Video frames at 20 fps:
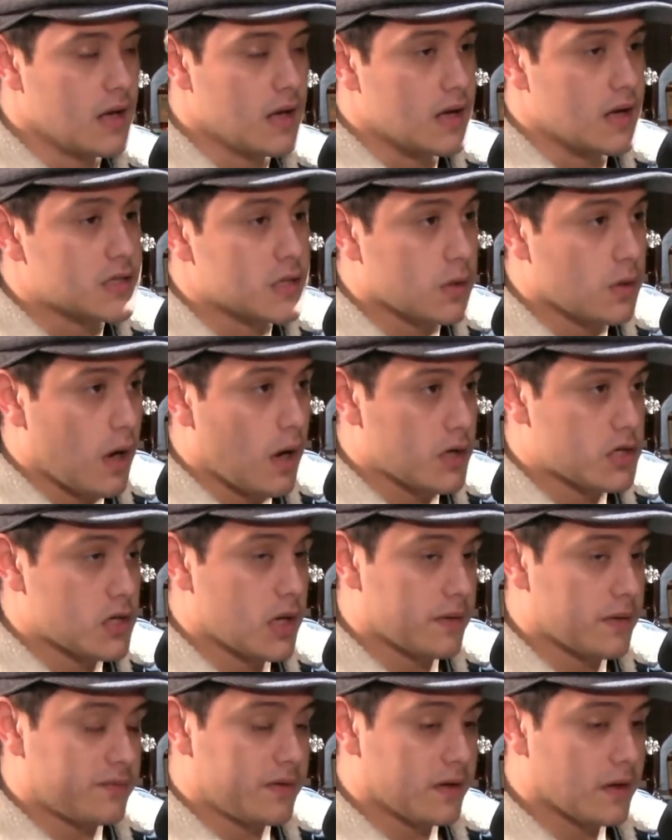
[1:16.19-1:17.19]
So I tried
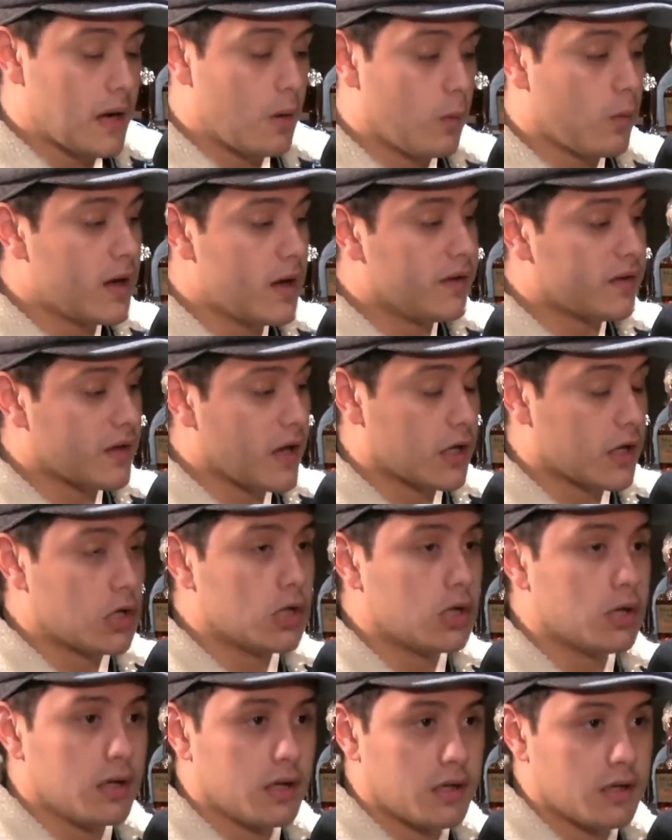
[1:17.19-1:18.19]
to figure out ways I
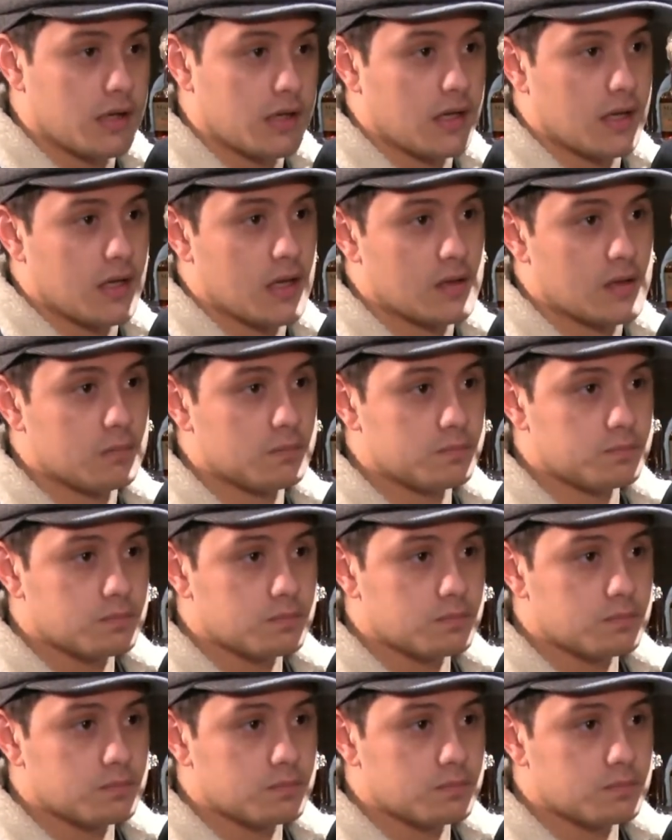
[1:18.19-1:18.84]
could get in